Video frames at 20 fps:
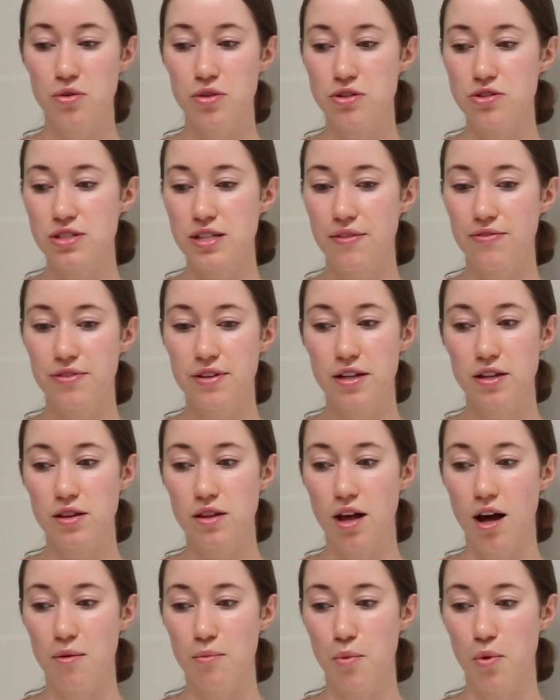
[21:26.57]
There's definitely a
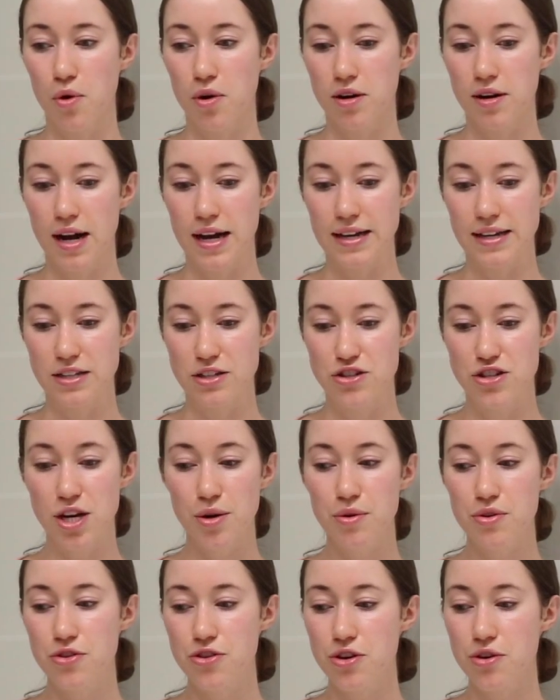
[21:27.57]
lot more I can
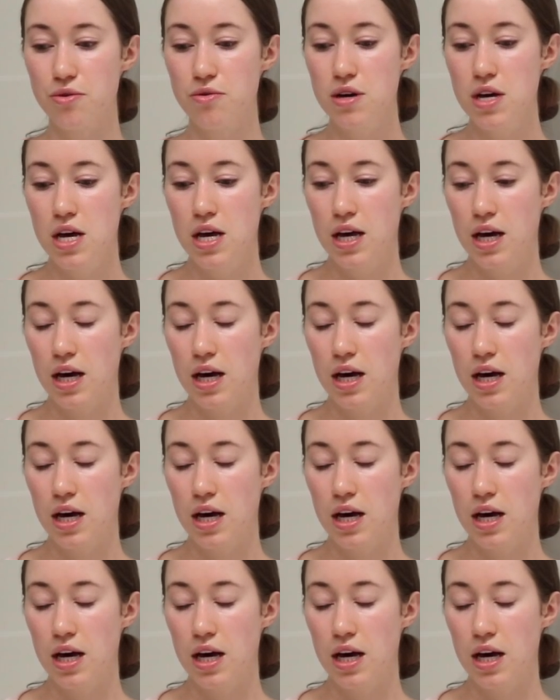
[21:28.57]
share with you.